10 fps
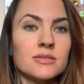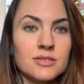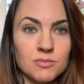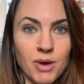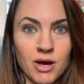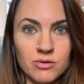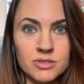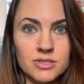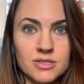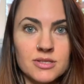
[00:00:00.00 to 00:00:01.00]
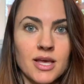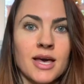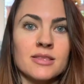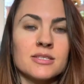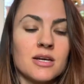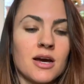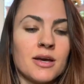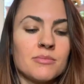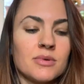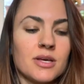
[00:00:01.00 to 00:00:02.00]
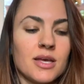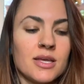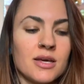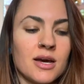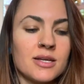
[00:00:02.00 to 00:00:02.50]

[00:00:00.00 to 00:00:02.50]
spouse, at the time, and I